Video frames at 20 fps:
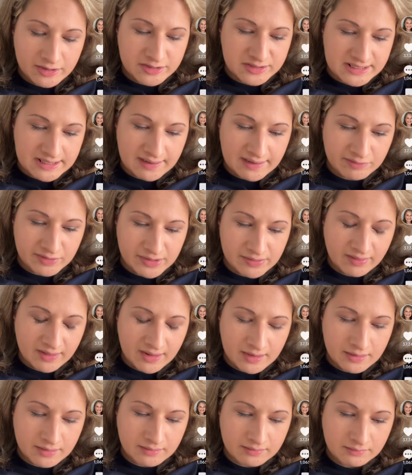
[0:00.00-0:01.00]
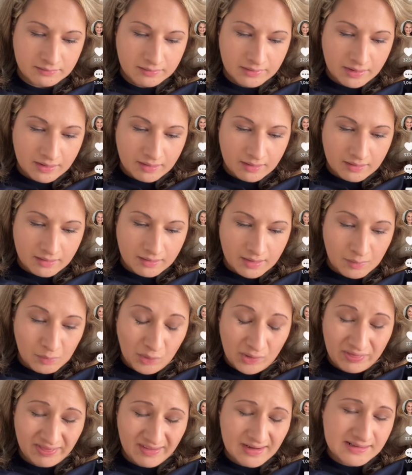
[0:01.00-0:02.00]
airs and everything,
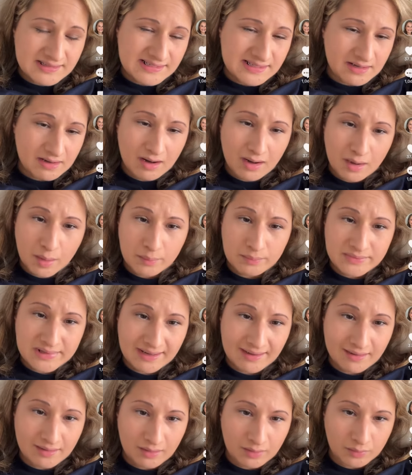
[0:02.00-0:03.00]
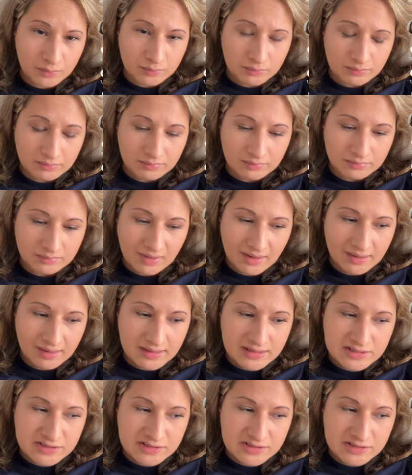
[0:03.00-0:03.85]
I want things to calm down.